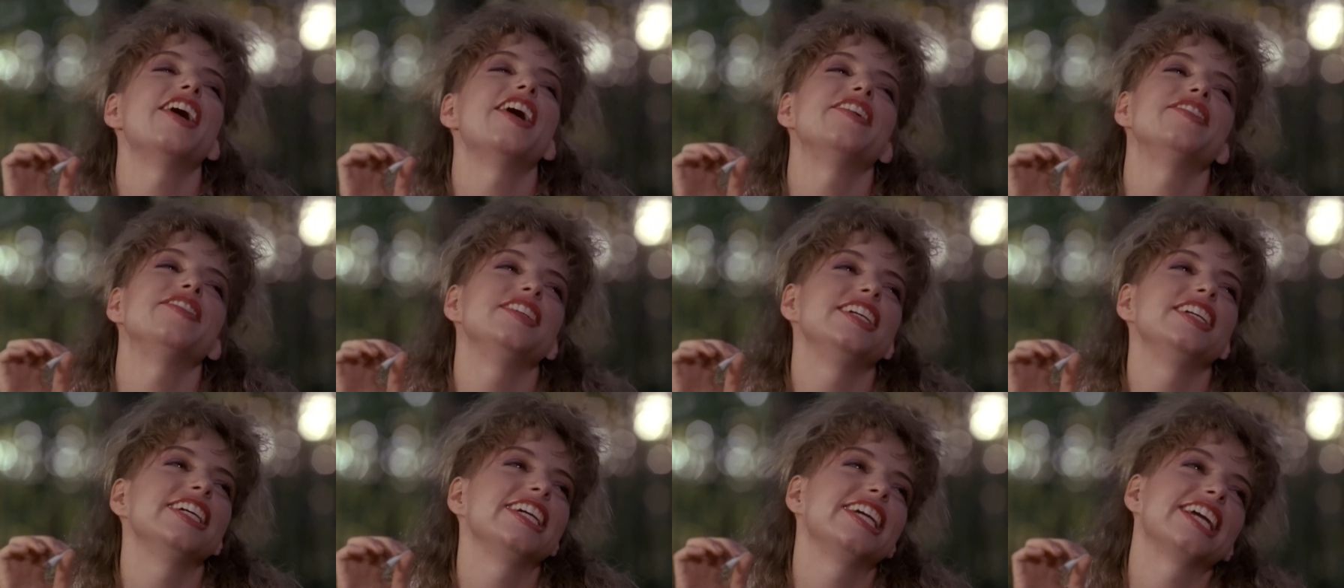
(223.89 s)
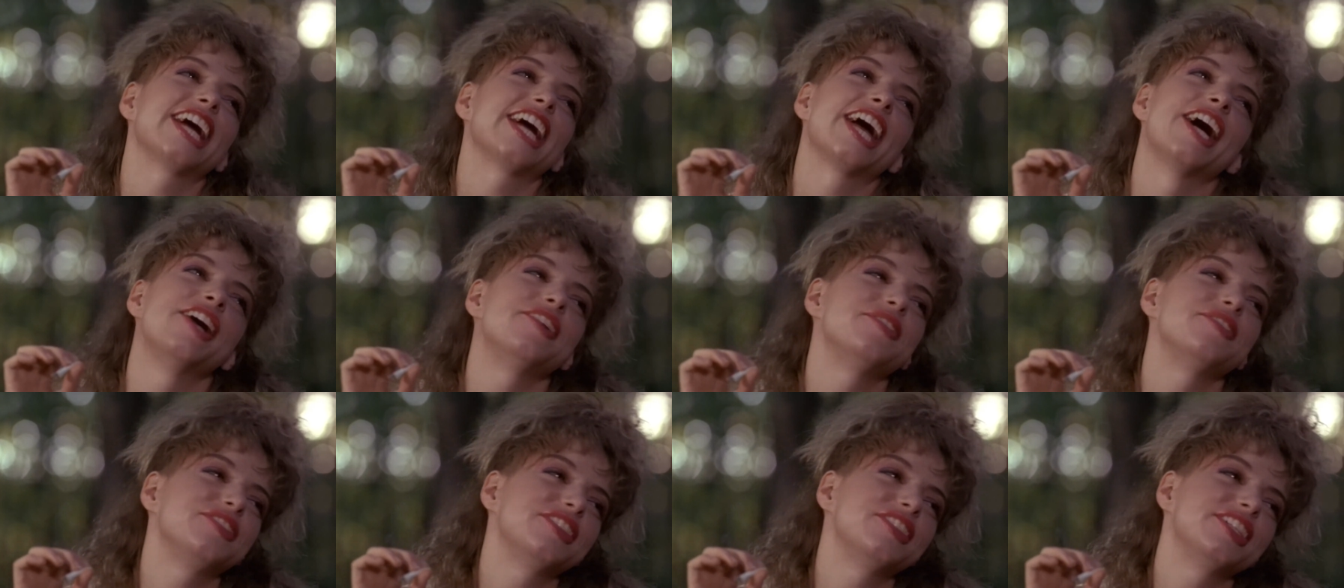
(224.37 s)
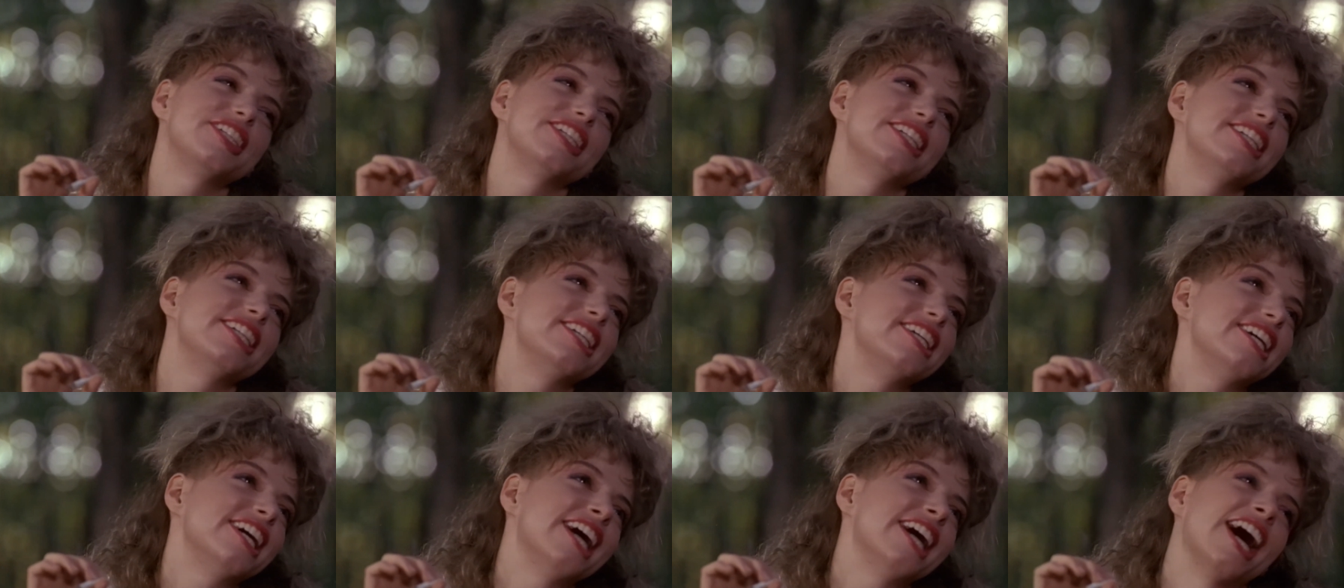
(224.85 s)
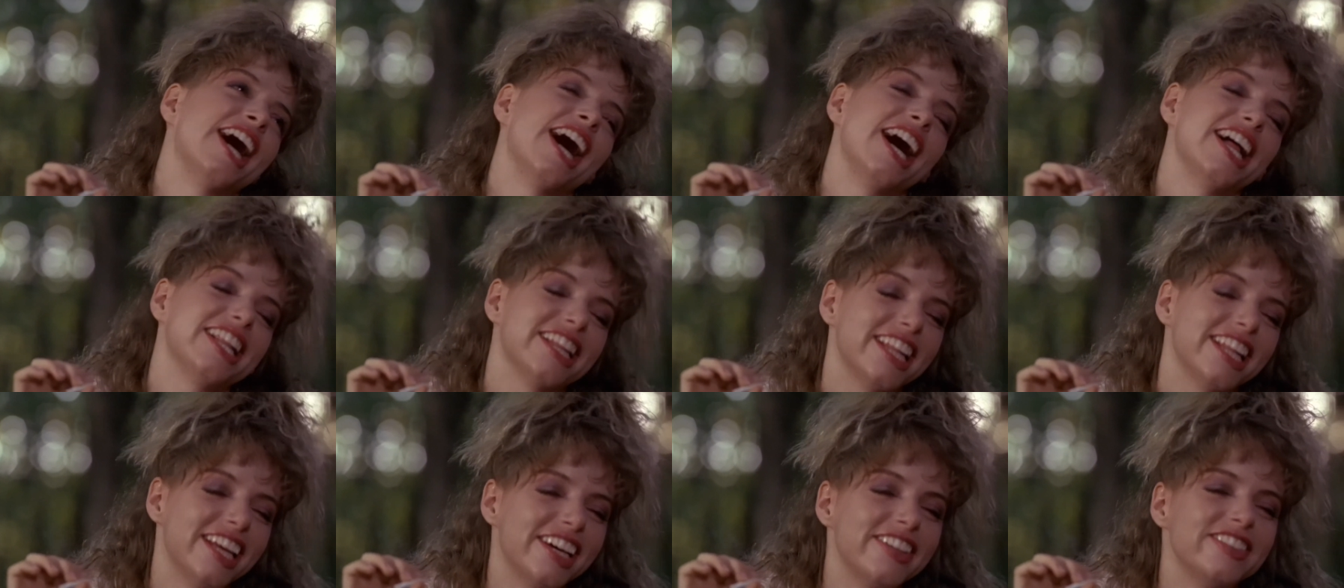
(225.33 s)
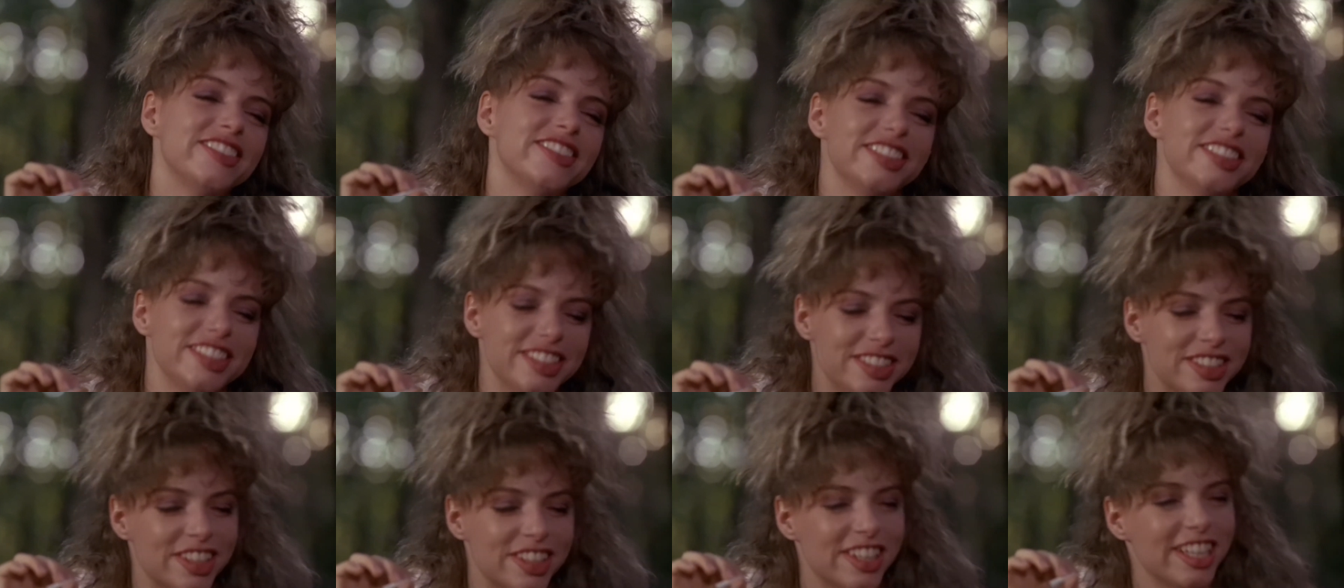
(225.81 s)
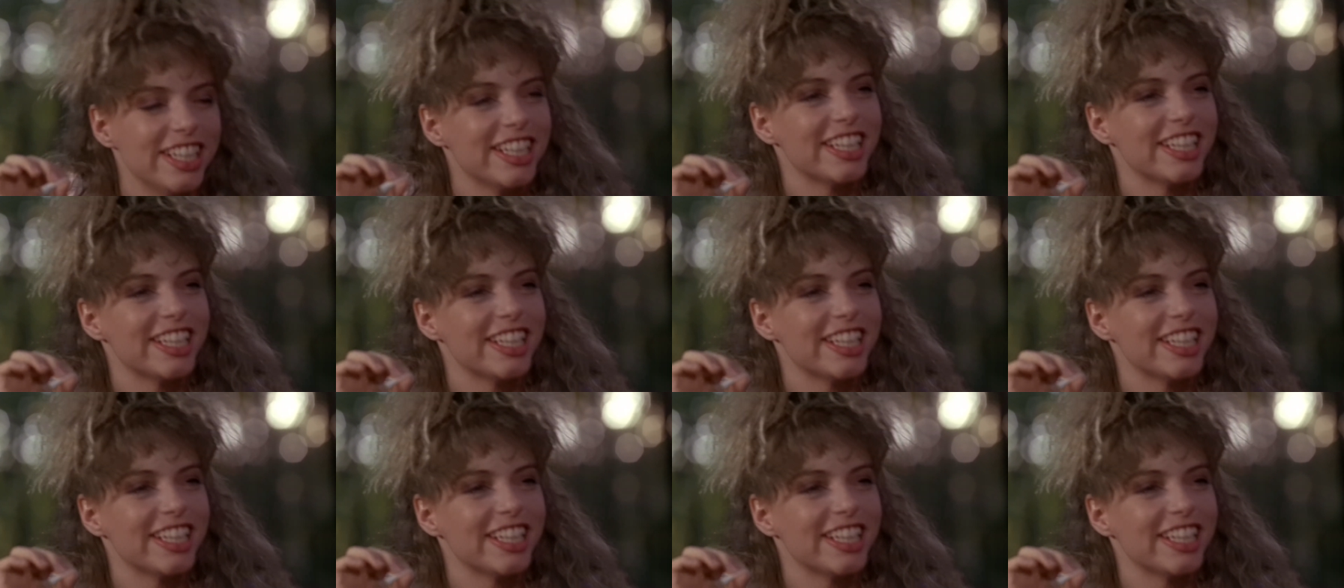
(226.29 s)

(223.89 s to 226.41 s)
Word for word: and making fun of that awful song.